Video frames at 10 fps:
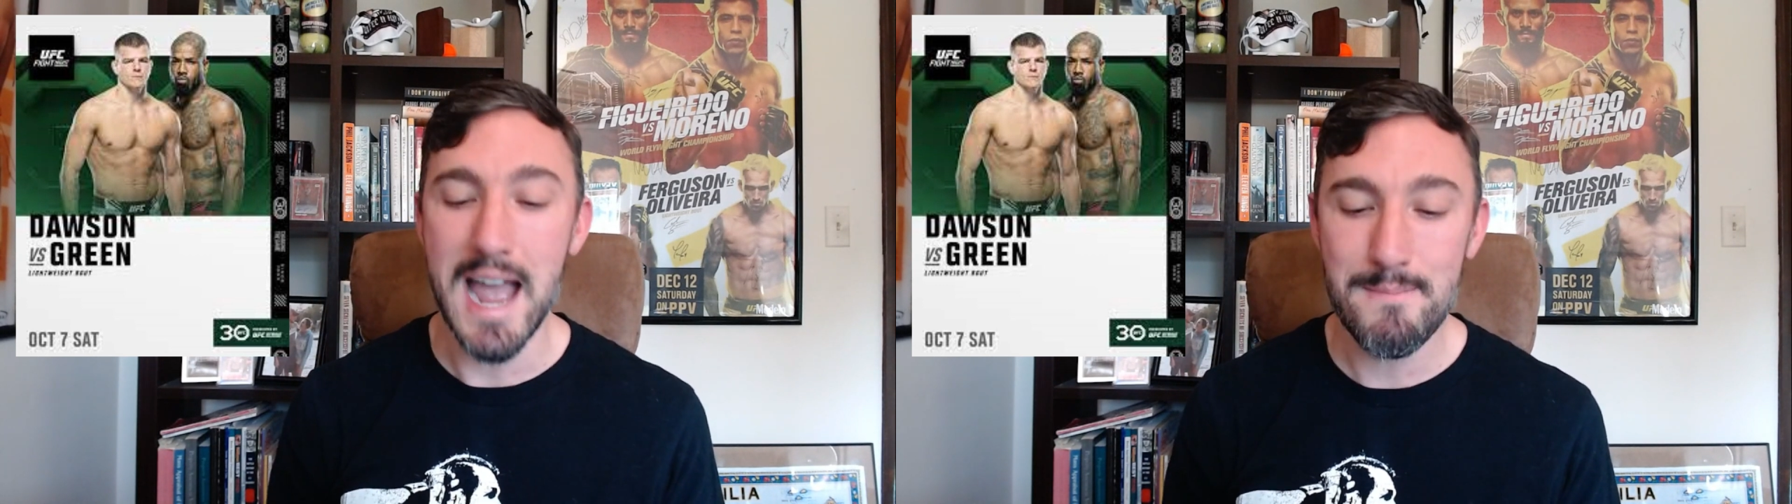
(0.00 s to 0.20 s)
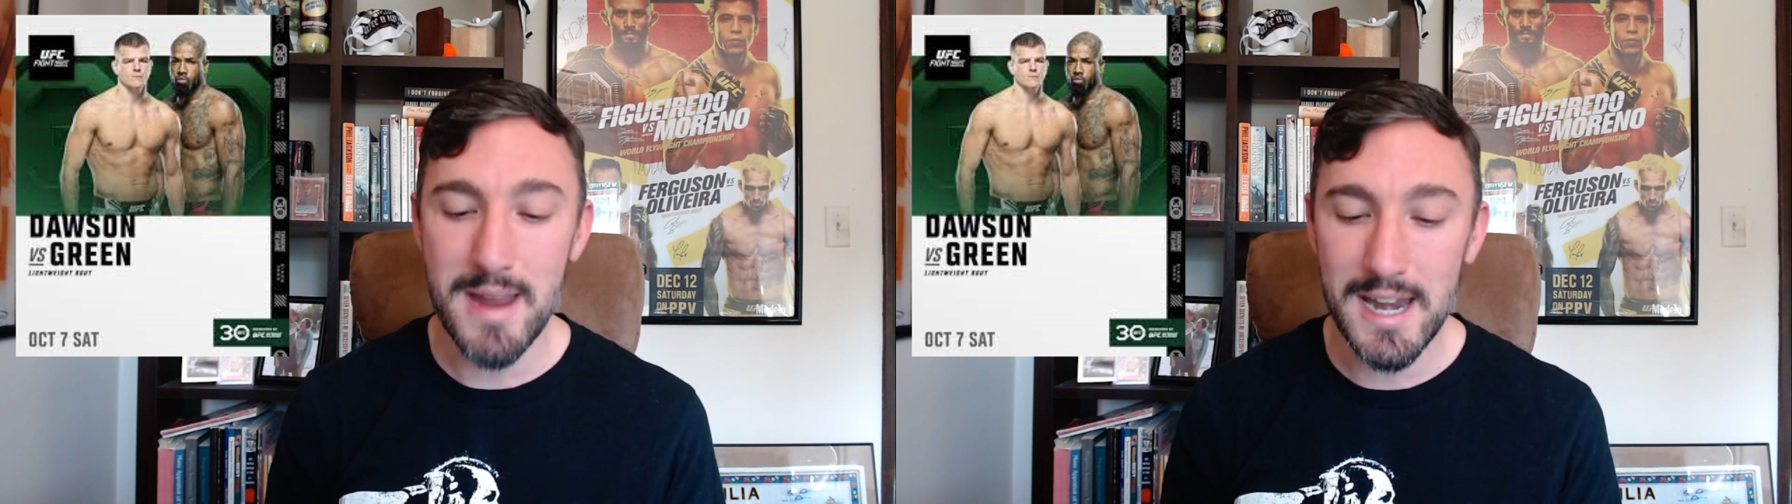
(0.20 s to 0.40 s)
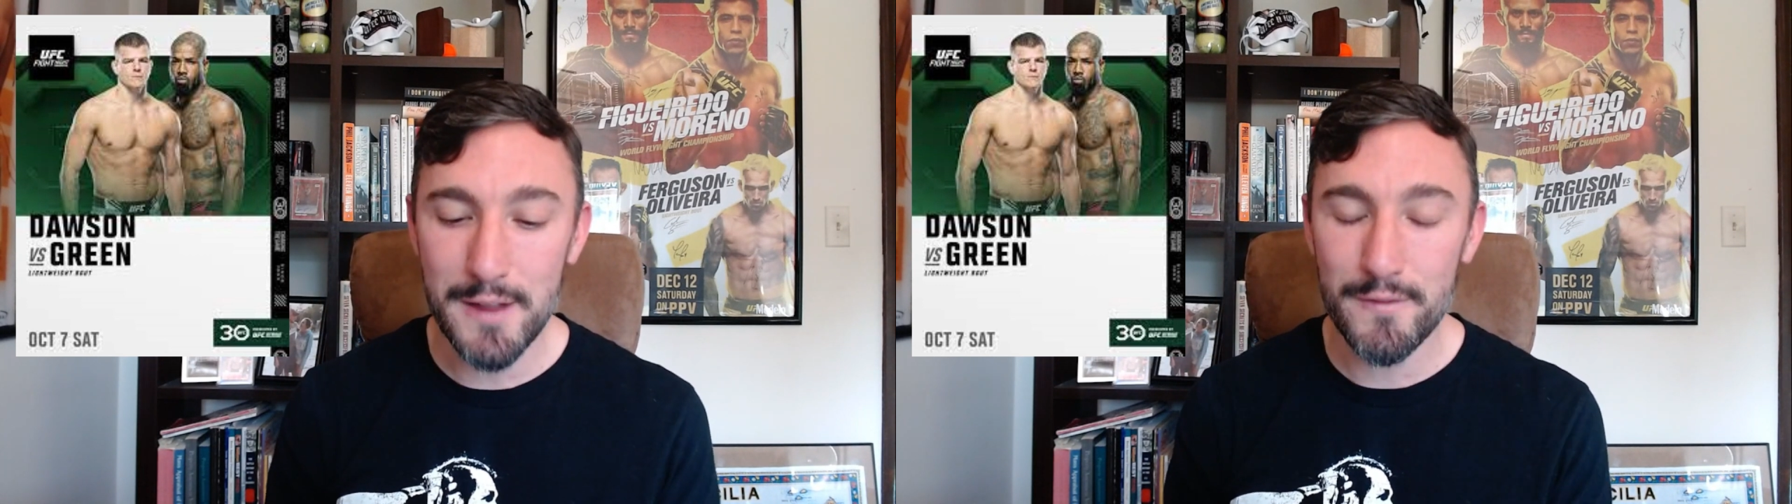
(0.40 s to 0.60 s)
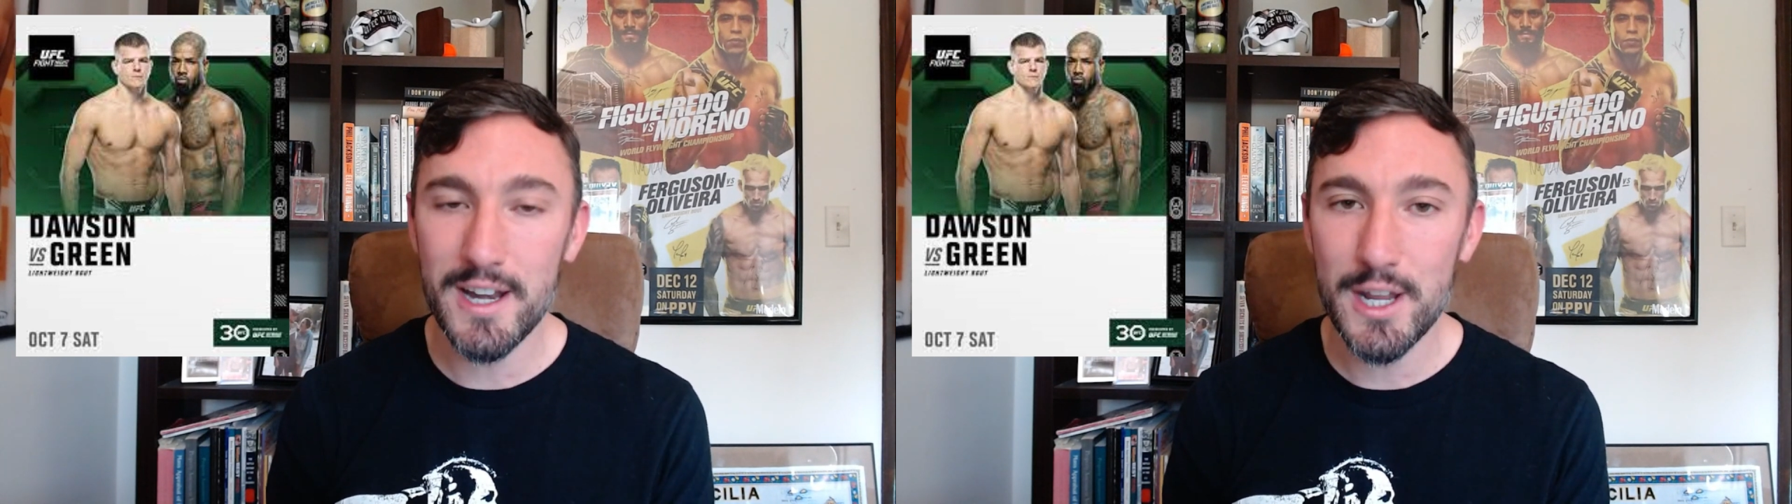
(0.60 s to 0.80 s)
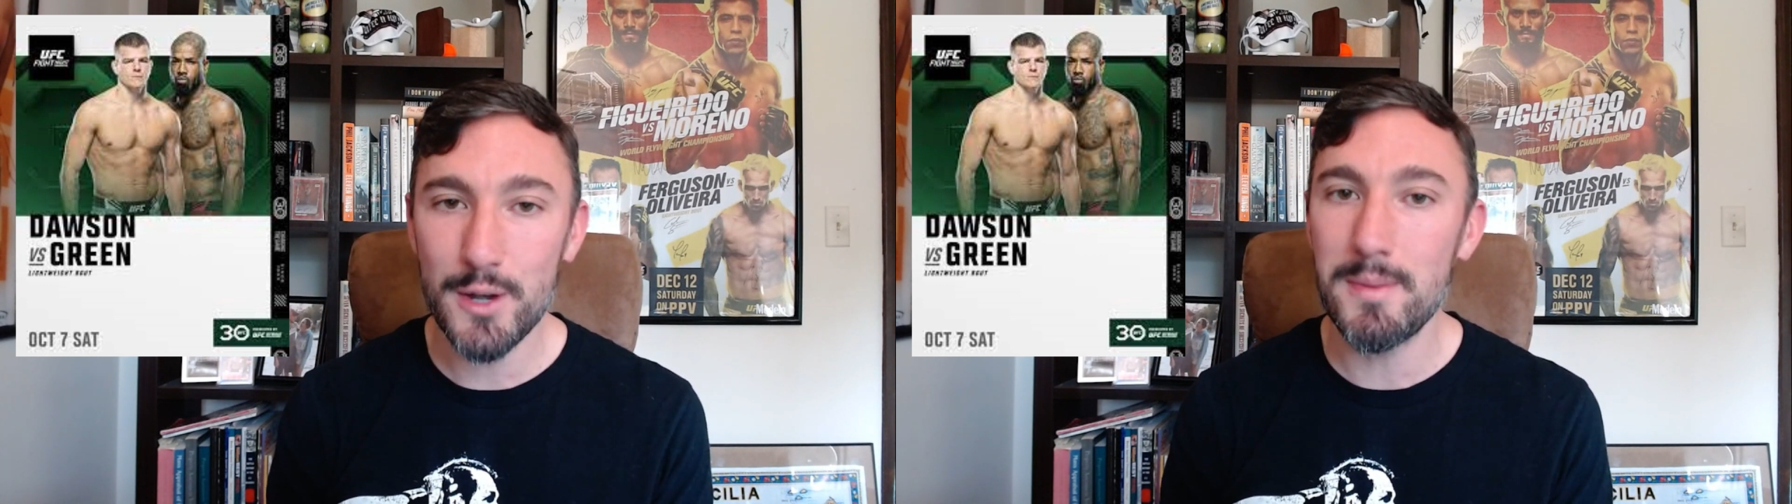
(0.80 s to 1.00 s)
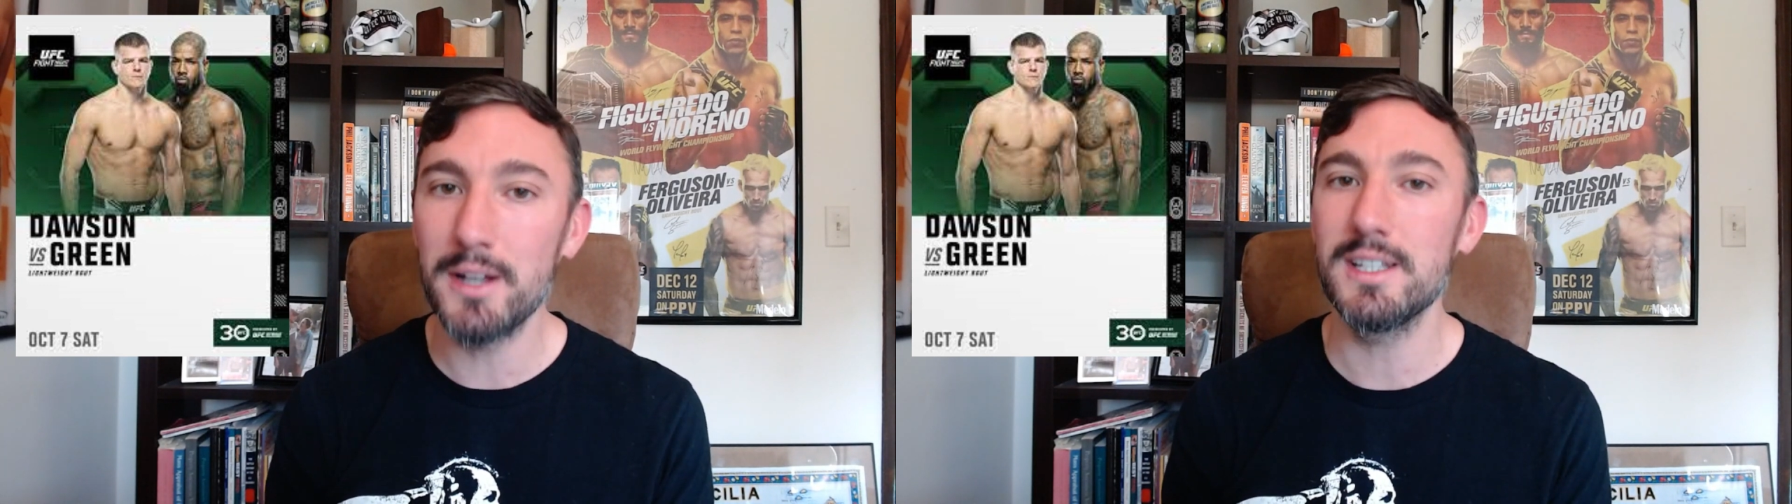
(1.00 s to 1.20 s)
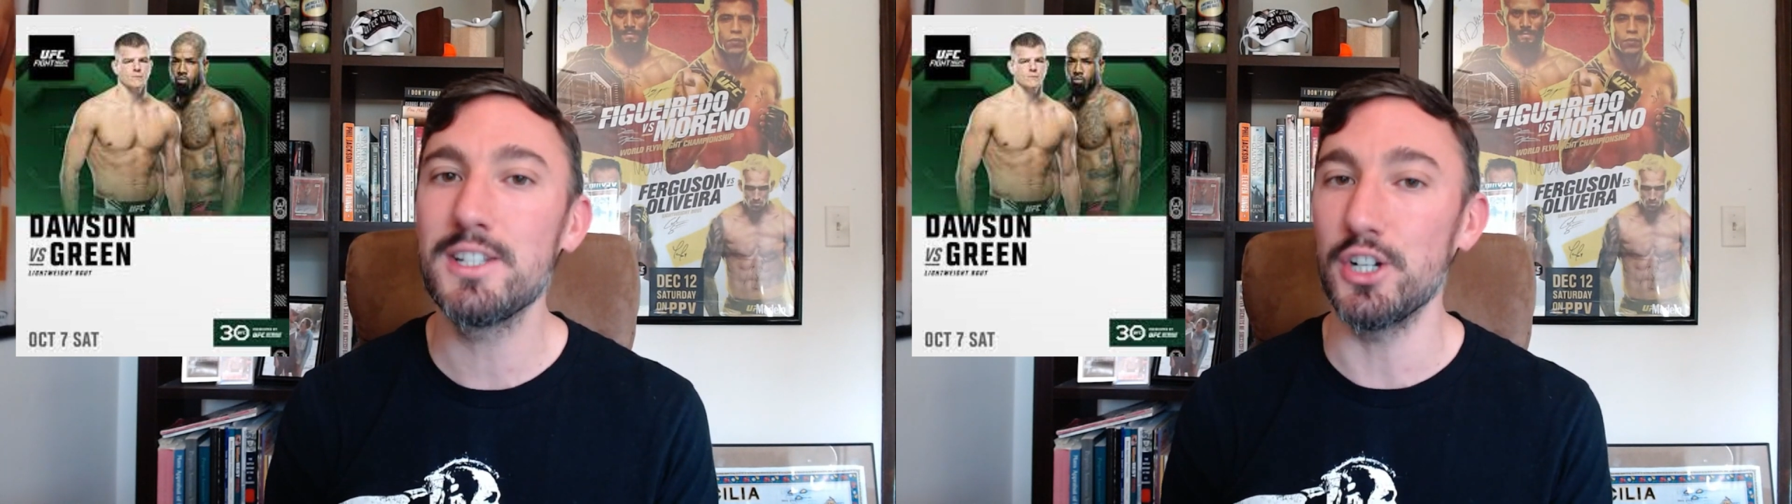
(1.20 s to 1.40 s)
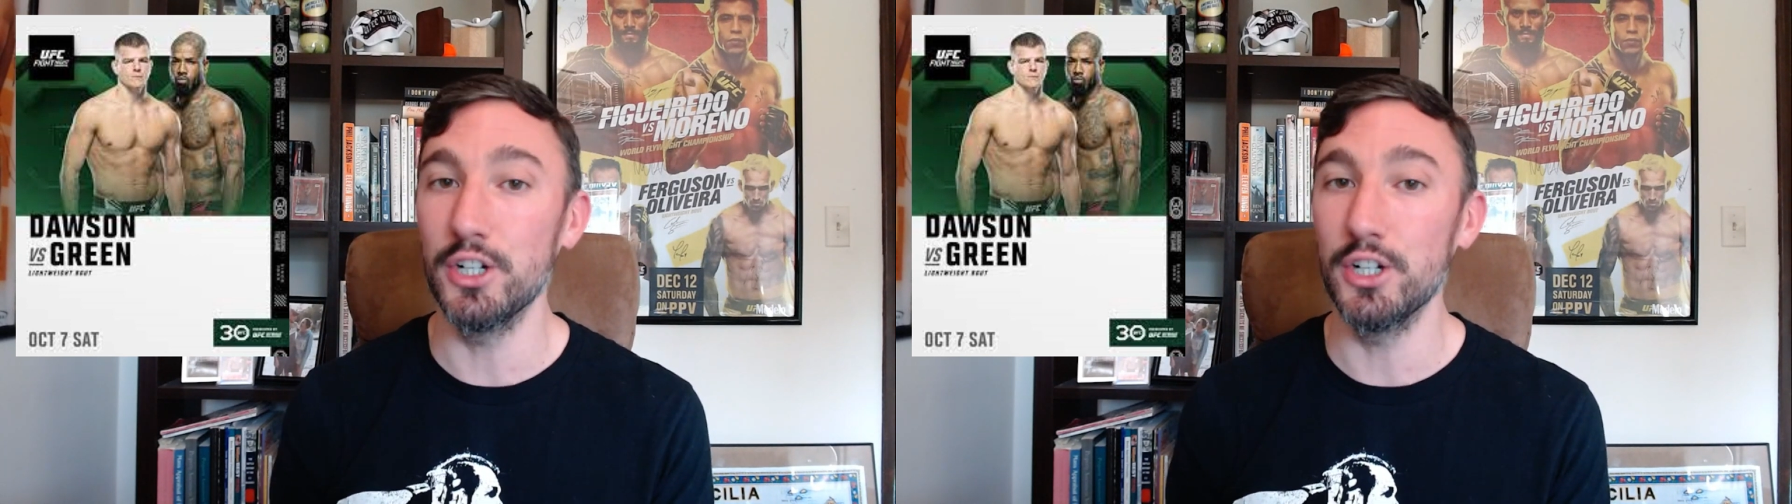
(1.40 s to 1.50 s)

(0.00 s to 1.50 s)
I made a video about this